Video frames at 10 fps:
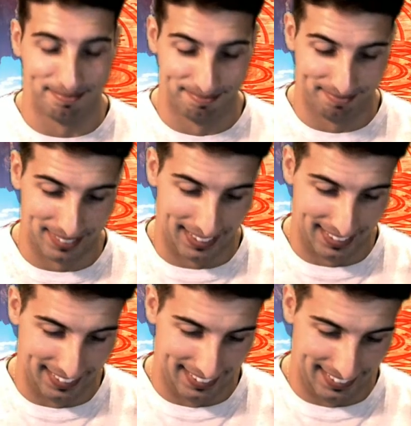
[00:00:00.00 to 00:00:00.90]

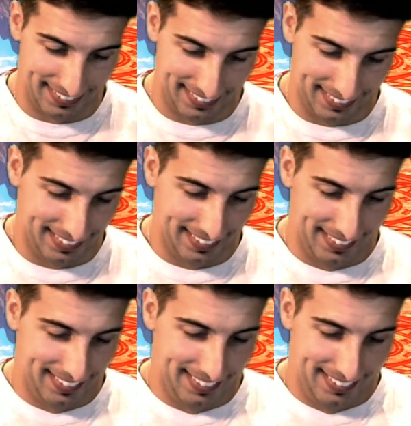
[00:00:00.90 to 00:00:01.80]

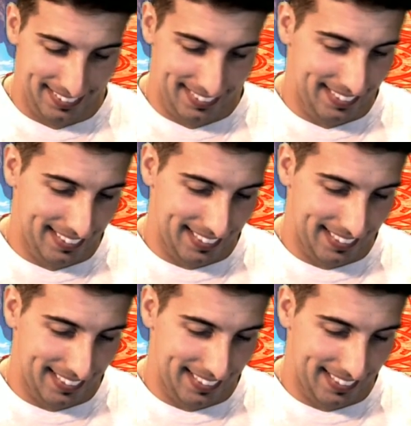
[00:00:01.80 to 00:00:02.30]
[no speech]